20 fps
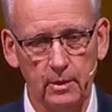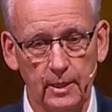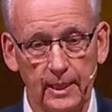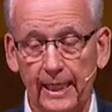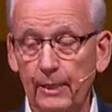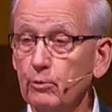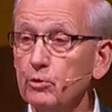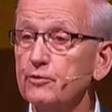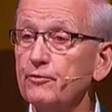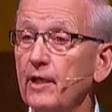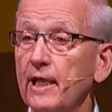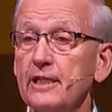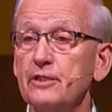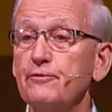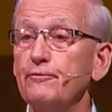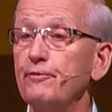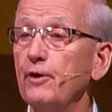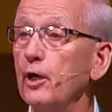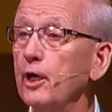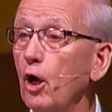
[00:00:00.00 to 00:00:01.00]
It was, it's
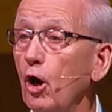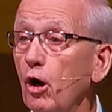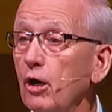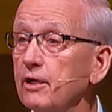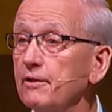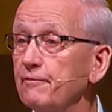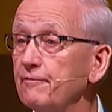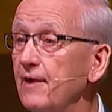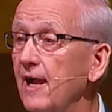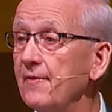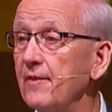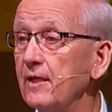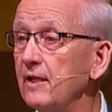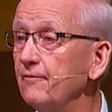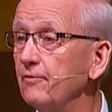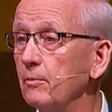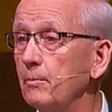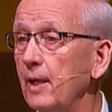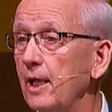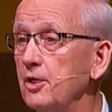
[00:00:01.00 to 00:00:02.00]
very hard to find that
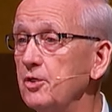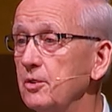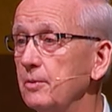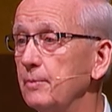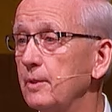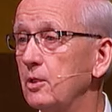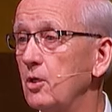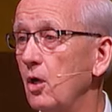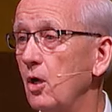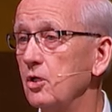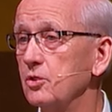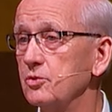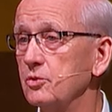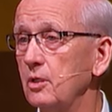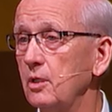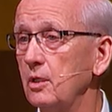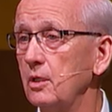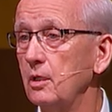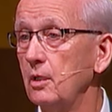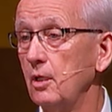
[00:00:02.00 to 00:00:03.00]
information because
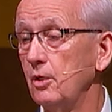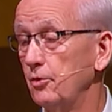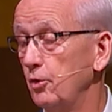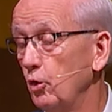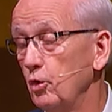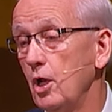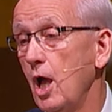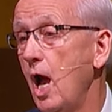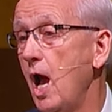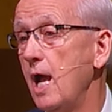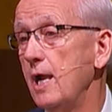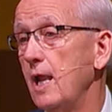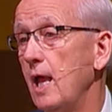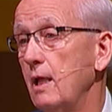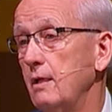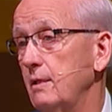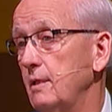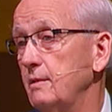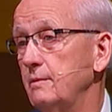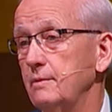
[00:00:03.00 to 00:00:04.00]
they're not,
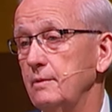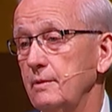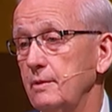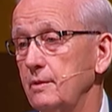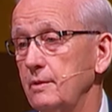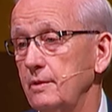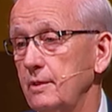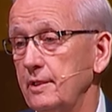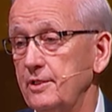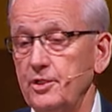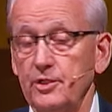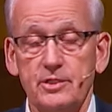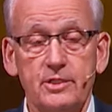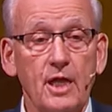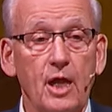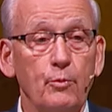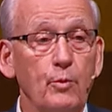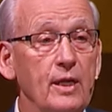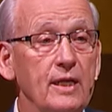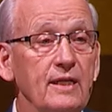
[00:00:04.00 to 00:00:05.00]
it's just
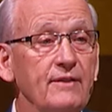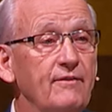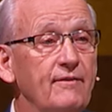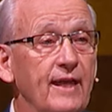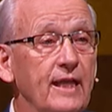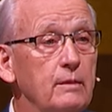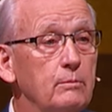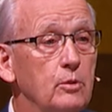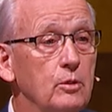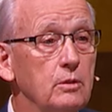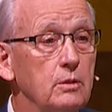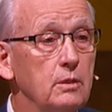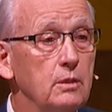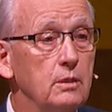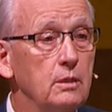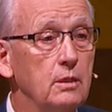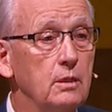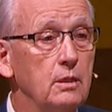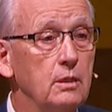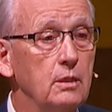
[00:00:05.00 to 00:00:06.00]
not readily available.
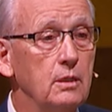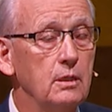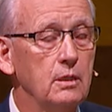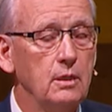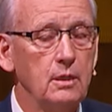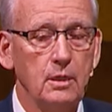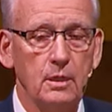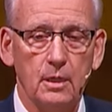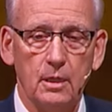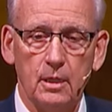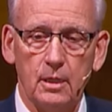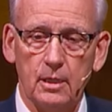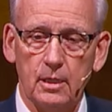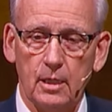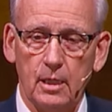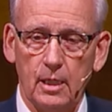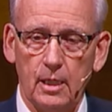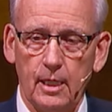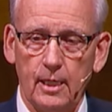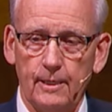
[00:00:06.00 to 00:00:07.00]

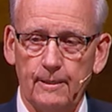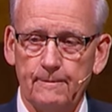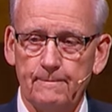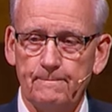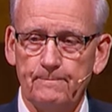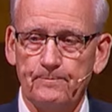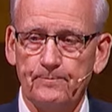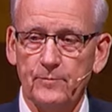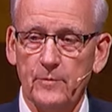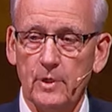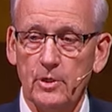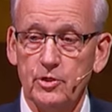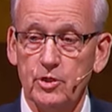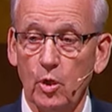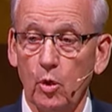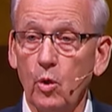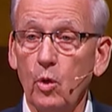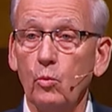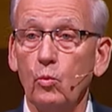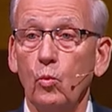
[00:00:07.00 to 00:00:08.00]
Um,
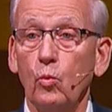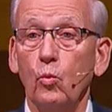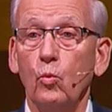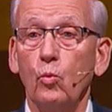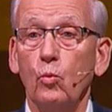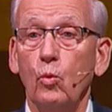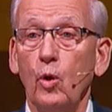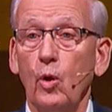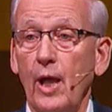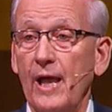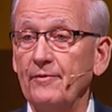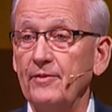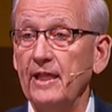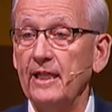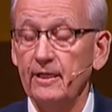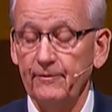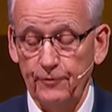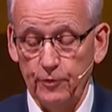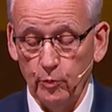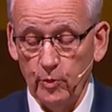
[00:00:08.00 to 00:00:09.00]
so at the
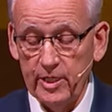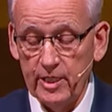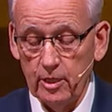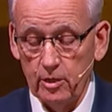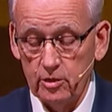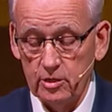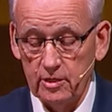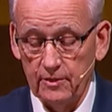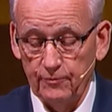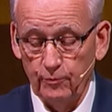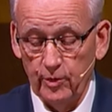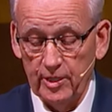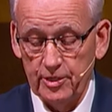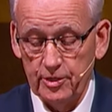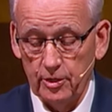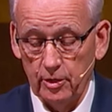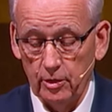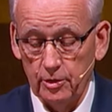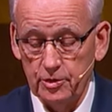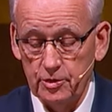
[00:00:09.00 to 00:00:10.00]
end of three years of
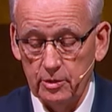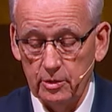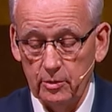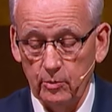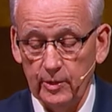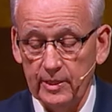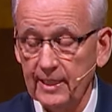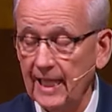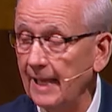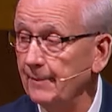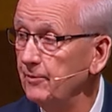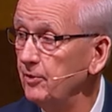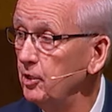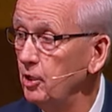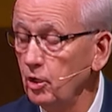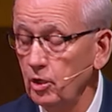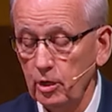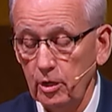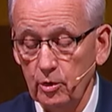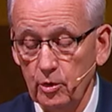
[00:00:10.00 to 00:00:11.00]
research, we came to the
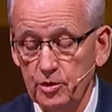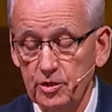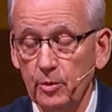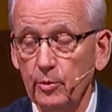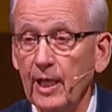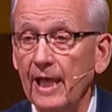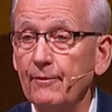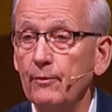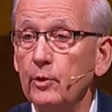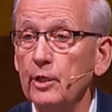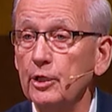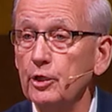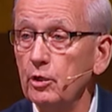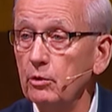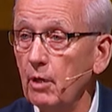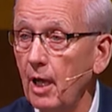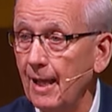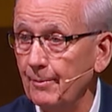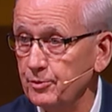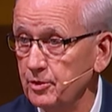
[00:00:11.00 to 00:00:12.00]
conclusion we have only
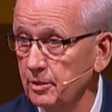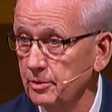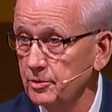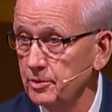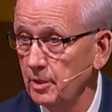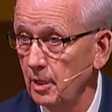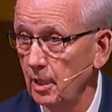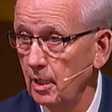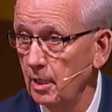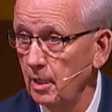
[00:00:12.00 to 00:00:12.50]
two options.